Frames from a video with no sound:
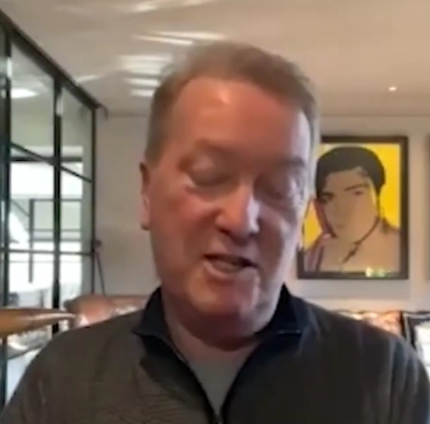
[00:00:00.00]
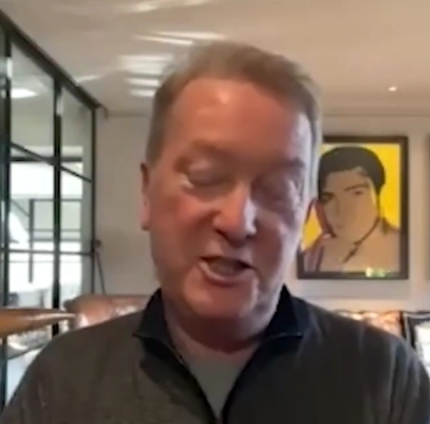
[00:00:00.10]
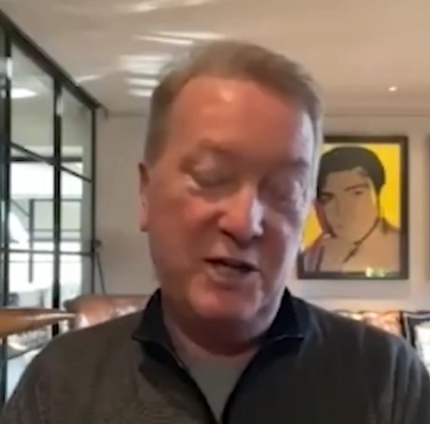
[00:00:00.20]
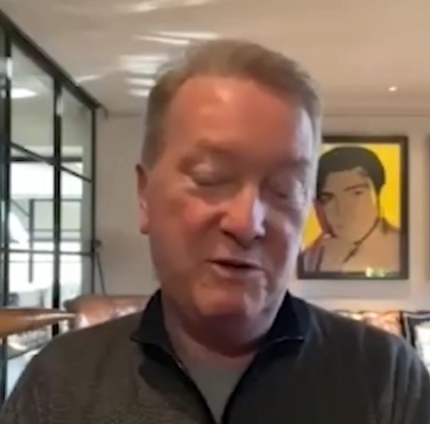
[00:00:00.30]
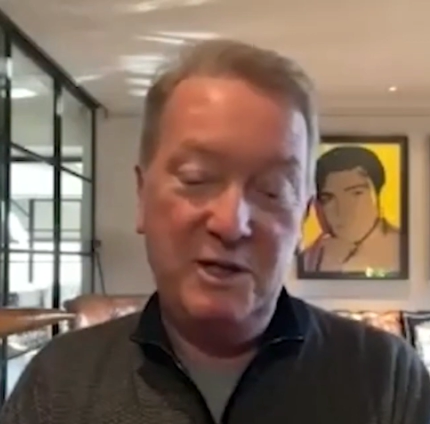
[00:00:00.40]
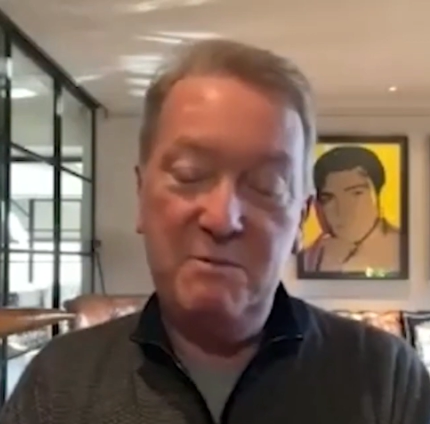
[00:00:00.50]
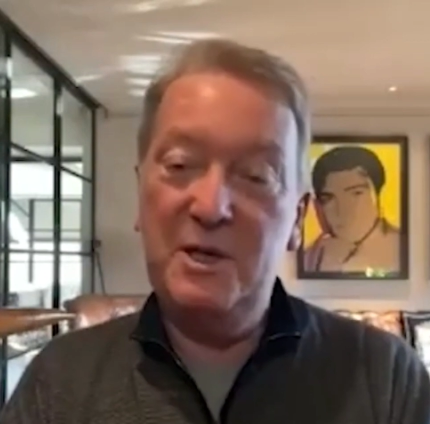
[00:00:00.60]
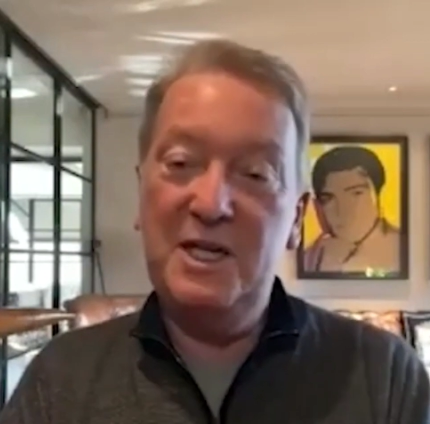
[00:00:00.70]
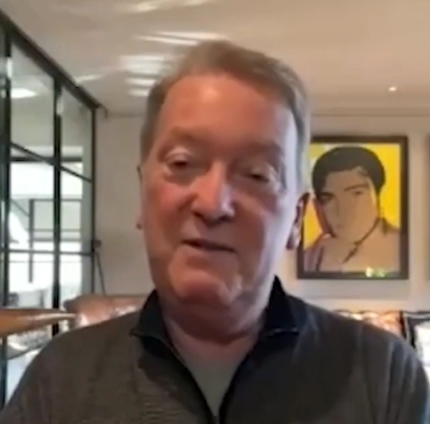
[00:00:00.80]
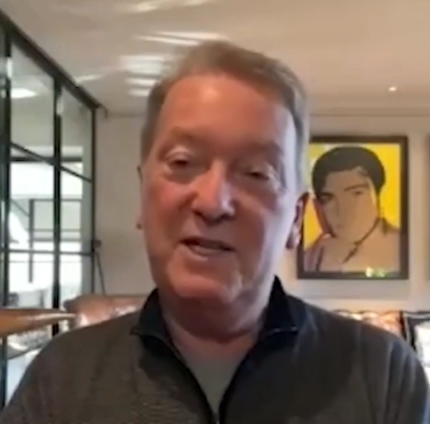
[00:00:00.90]
Speaker 1: I genuinely
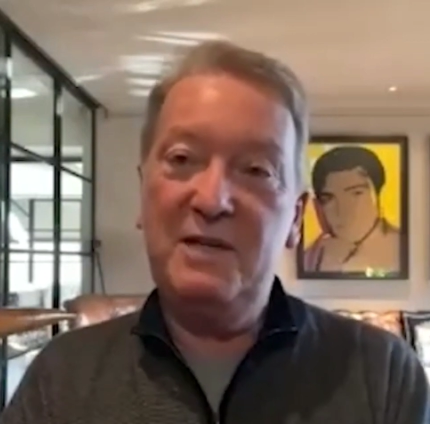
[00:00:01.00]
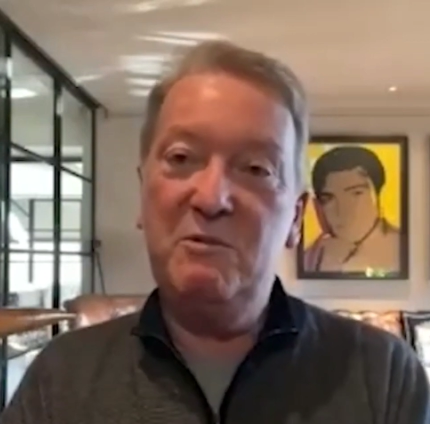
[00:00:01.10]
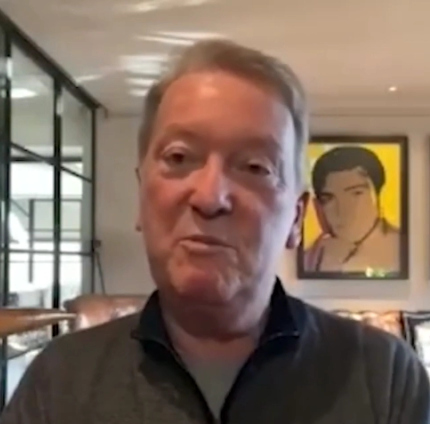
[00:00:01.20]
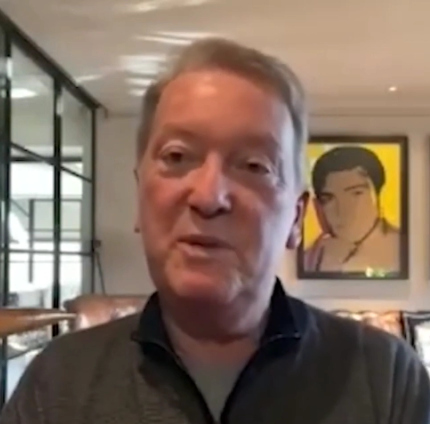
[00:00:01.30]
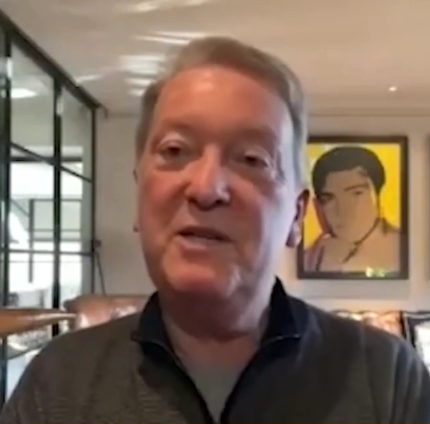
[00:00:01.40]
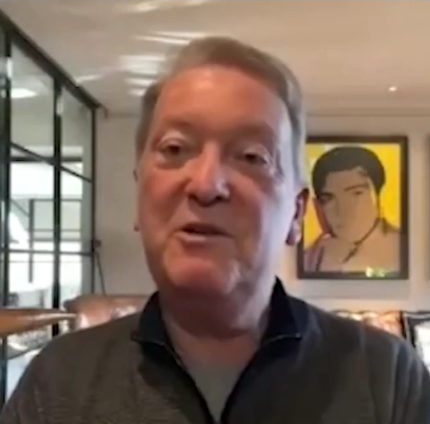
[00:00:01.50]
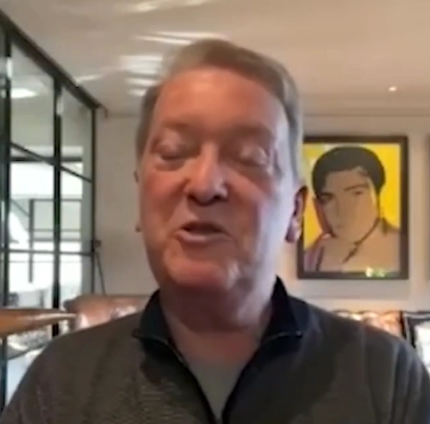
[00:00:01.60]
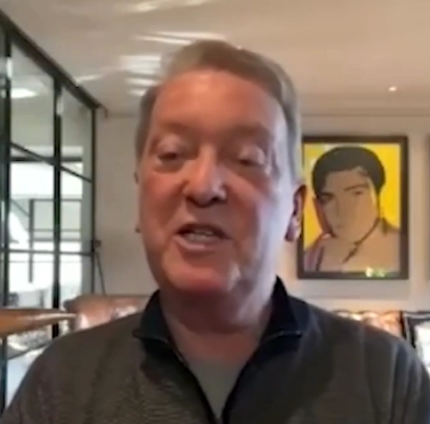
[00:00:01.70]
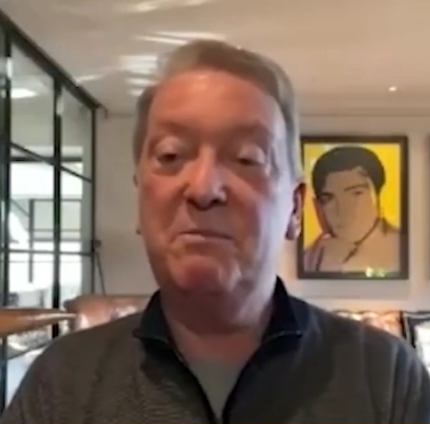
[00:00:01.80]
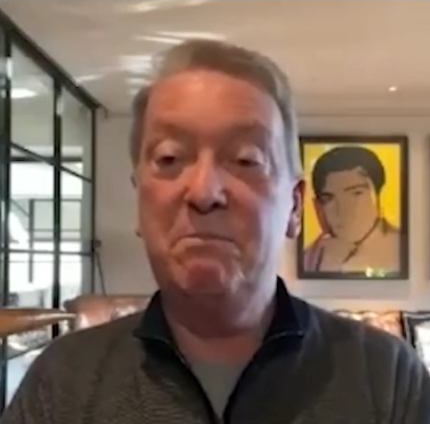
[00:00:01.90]
believe that he will beat
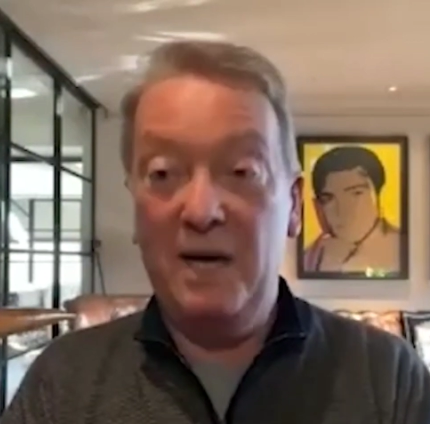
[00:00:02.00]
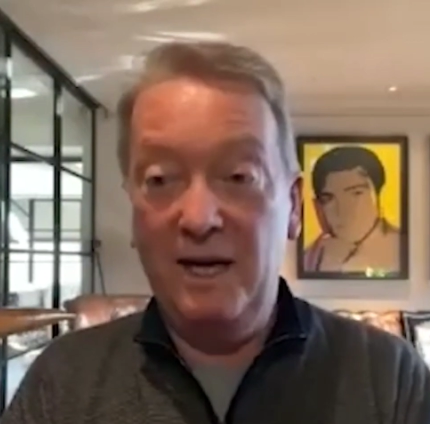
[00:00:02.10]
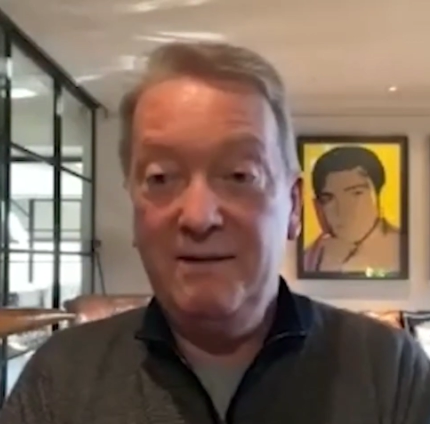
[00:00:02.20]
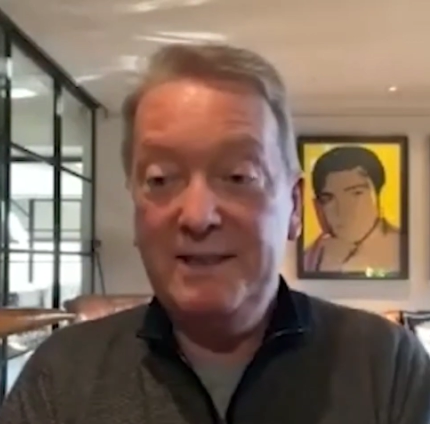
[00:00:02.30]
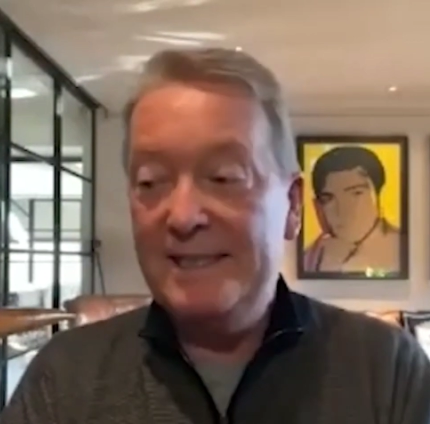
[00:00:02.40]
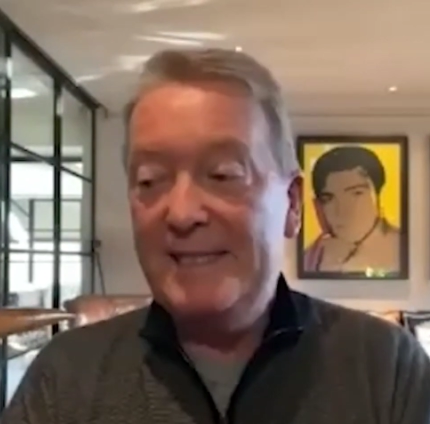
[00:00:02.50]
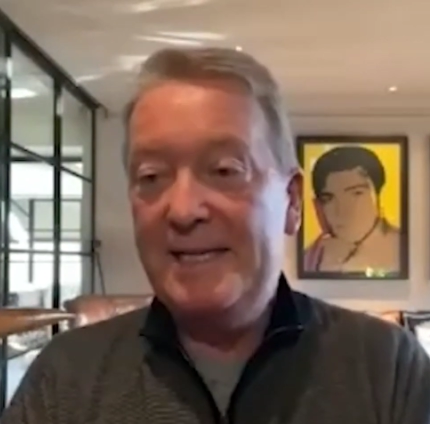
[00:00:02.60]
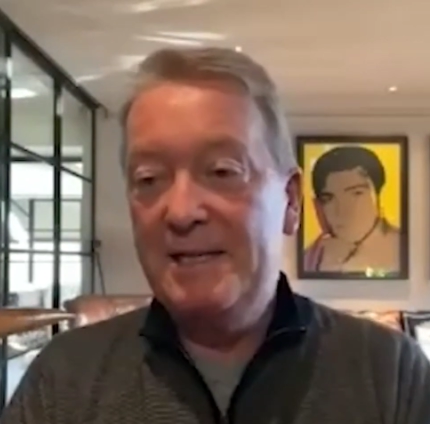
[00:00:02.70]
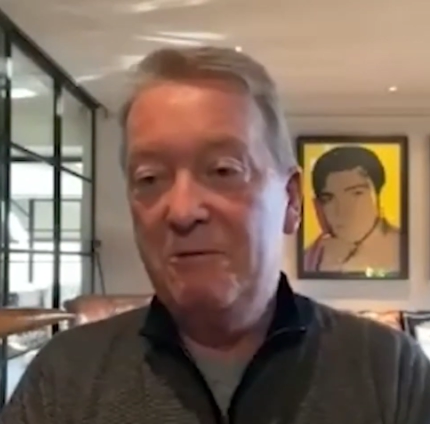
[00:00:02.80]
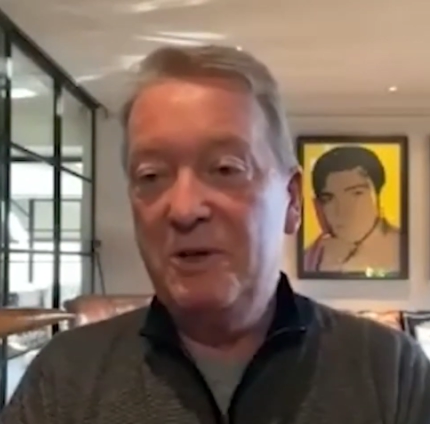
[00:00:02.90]
Usyk. But
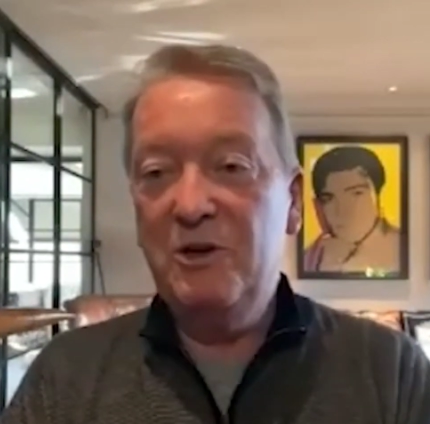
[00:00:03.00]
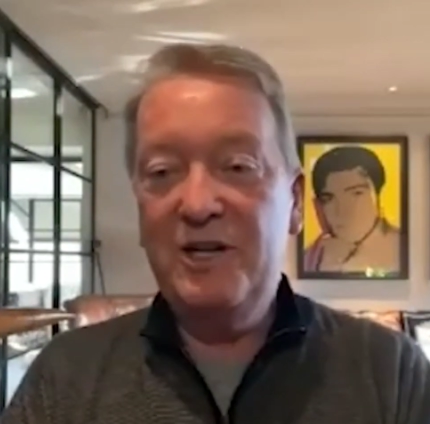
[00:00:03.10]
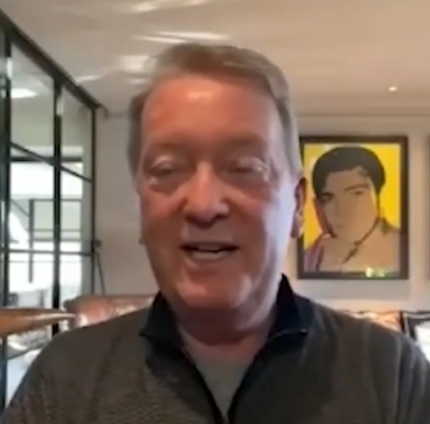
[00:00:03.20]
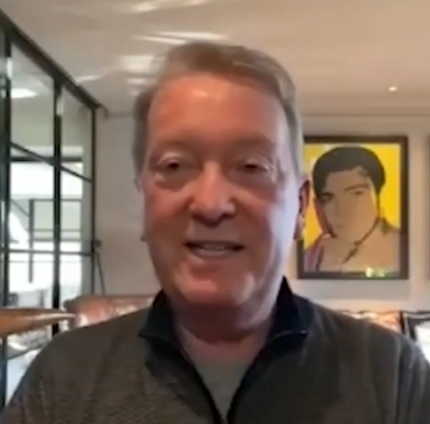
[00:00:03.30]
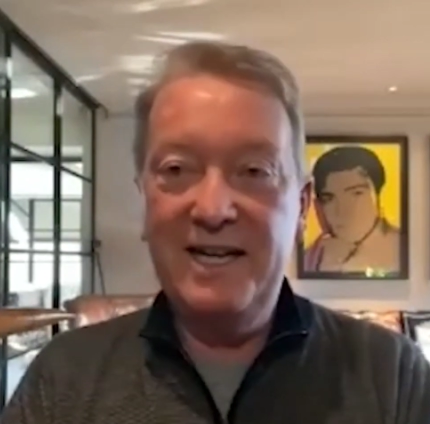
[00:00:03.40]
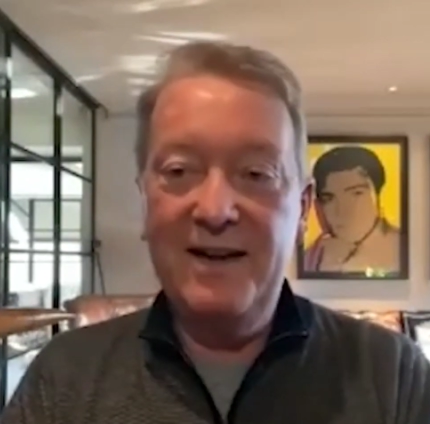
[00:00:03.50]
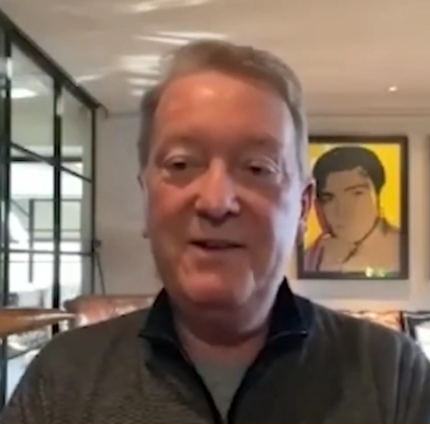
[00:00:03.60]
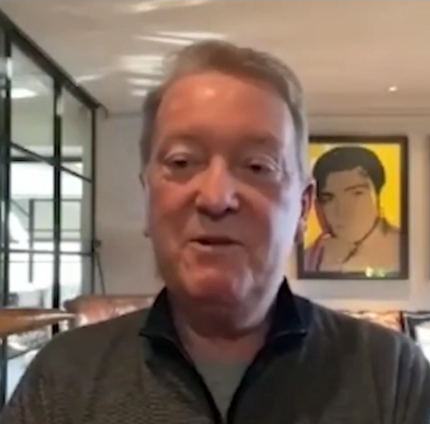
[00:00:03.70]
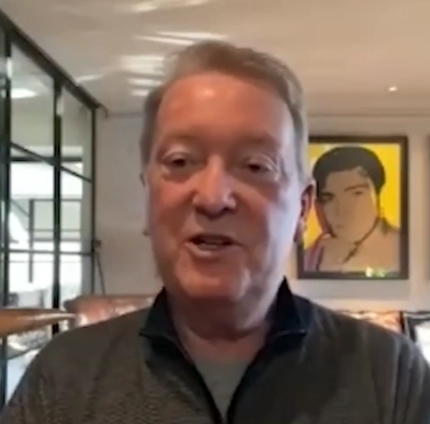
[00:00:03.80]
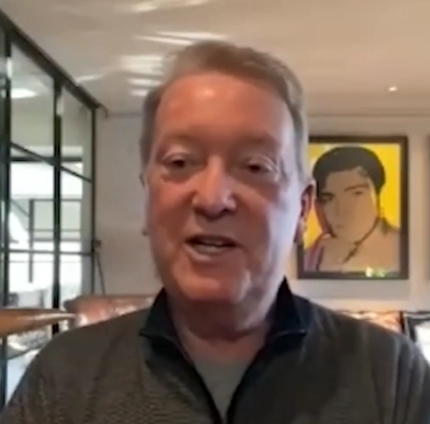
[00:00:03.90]
we've got to get it
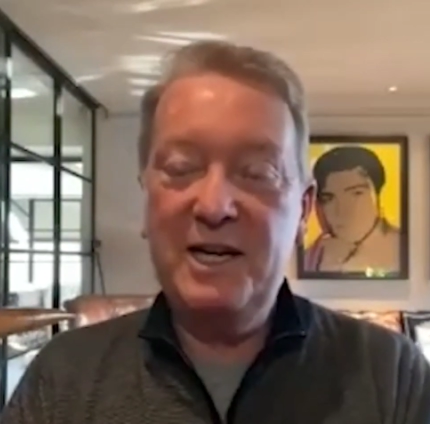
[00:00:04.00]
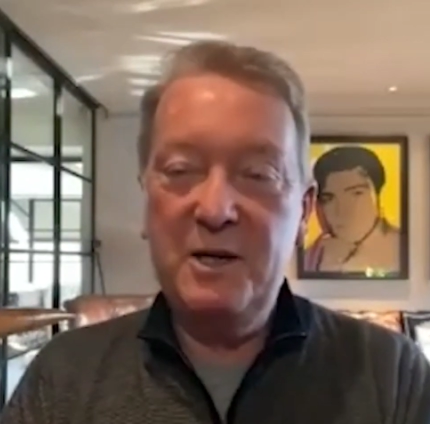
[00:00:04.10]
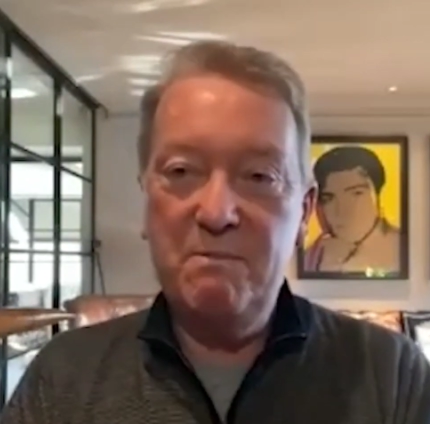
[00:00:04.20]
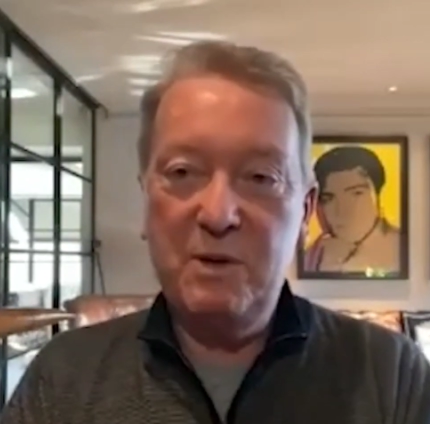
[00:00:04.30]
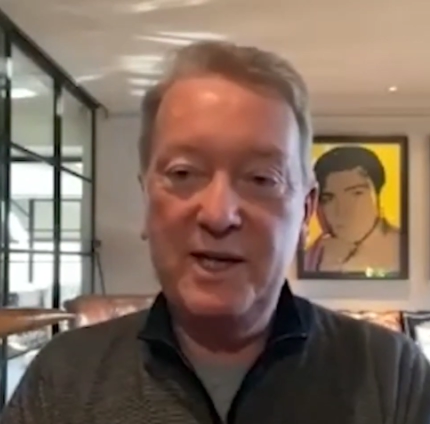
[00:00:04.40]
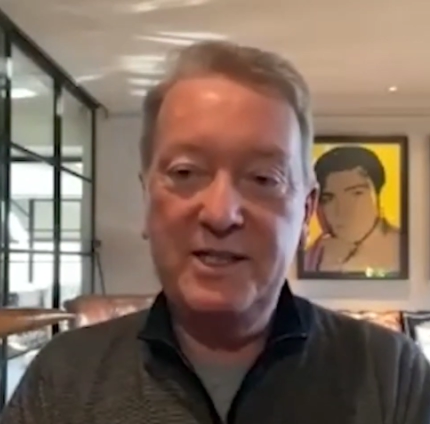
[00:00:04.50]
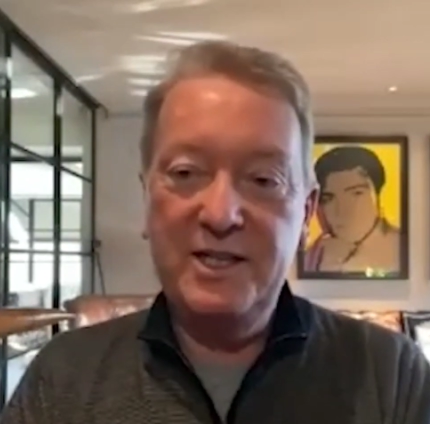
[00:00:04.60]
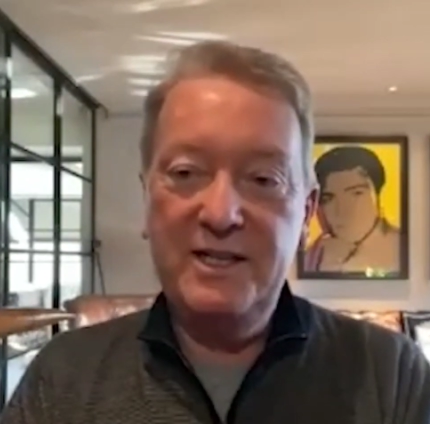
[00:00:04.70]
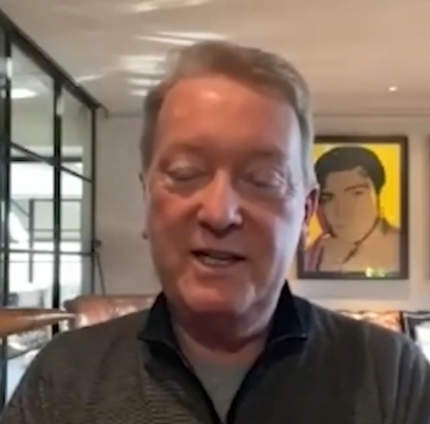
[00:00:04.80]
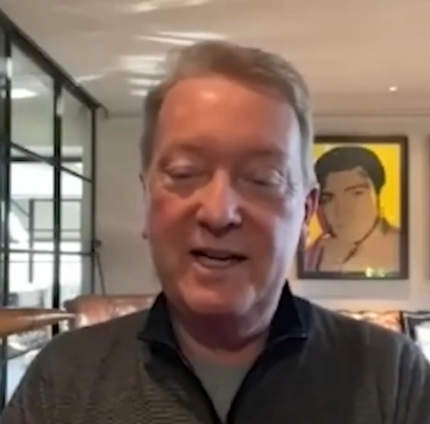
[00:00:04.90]
done, got to get completed.